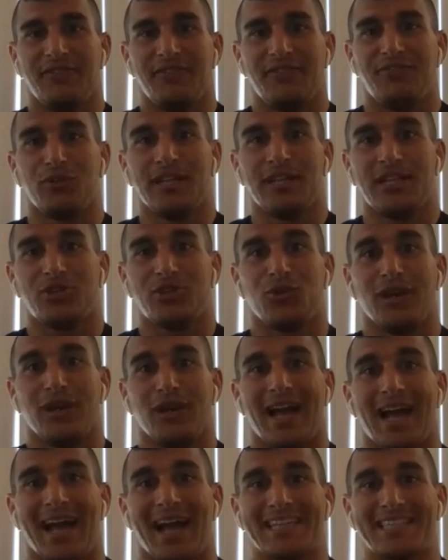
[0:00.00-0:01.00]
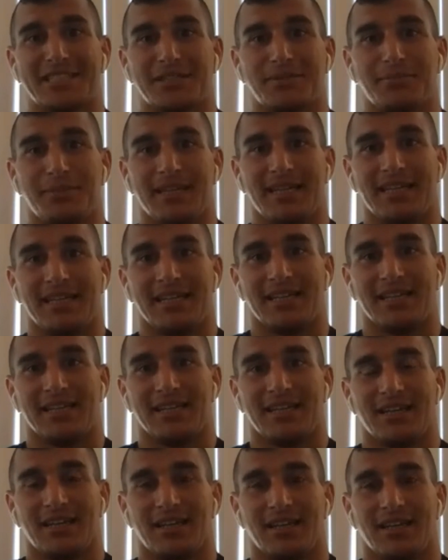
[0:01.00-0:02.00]
If you need to ask me
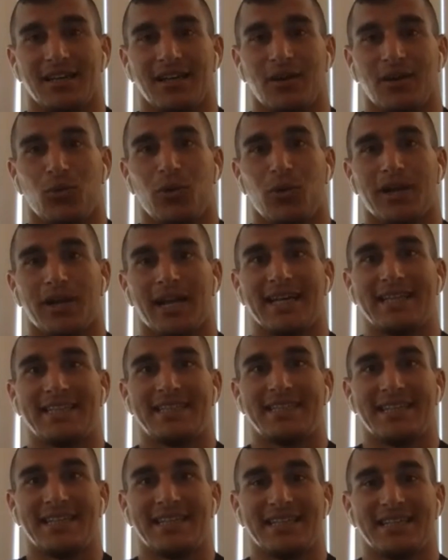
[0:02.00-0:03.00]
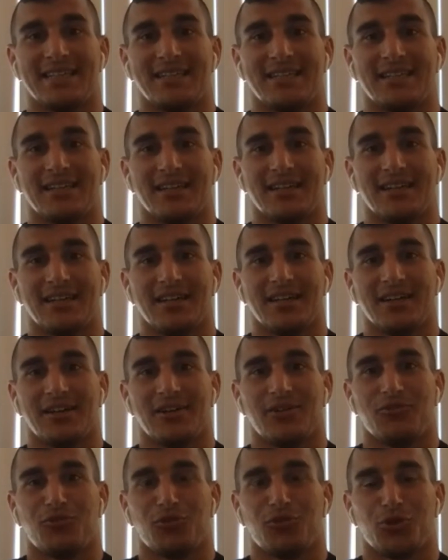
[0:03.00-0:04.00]
what I think
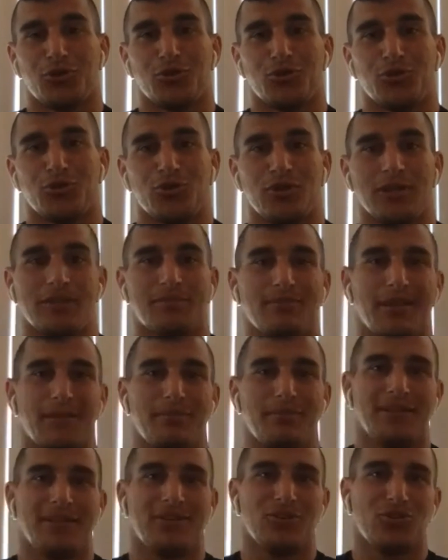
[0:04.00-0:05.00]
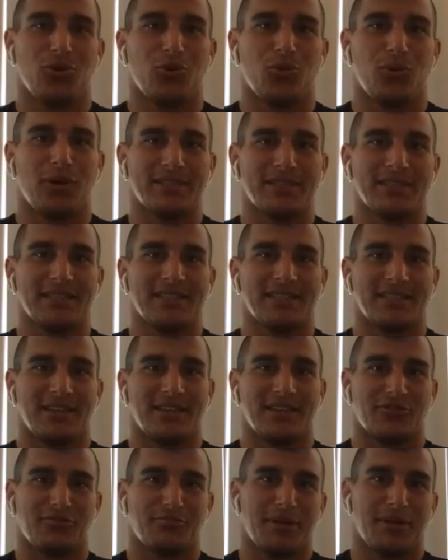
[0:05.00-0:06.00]
for you to do it, maybe you don't want it enough.
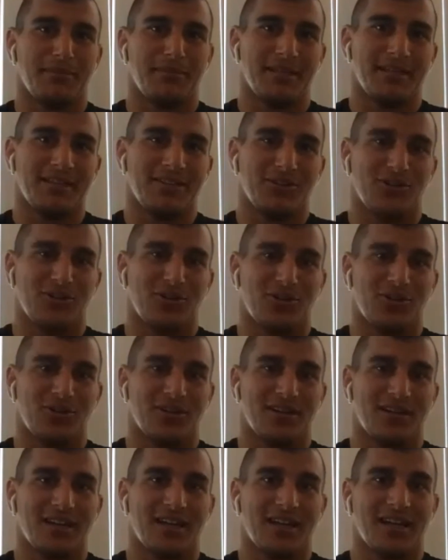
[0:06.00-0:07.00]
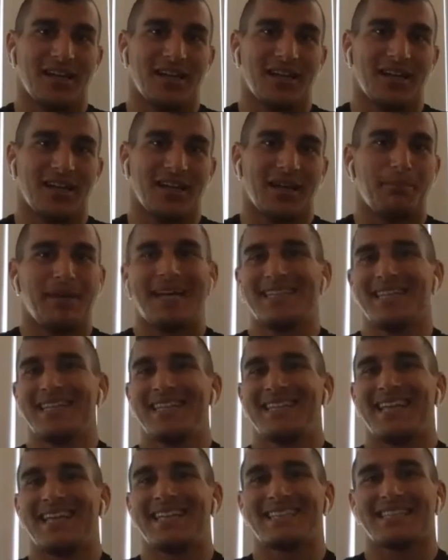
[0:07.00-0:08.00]
Maybe, you know, me, I
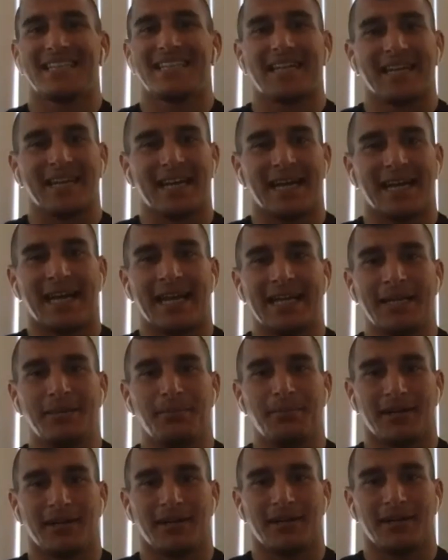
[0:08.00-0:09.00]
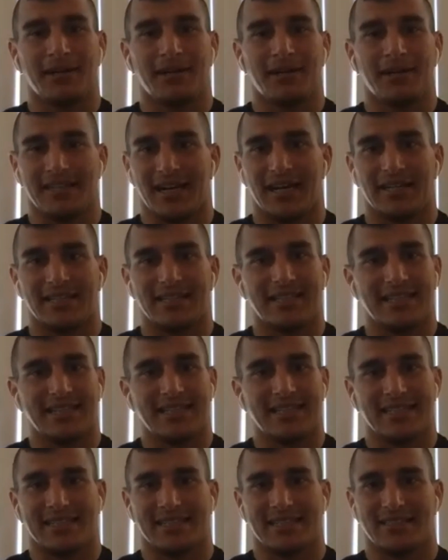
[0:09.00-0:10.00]
didn't ask anybody. I
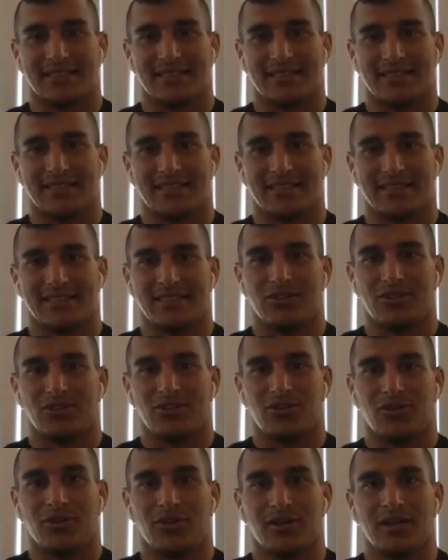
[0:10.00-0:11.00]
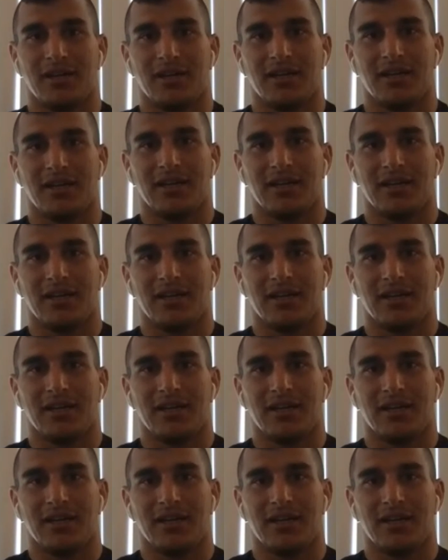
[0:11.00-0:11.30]
did it, you know.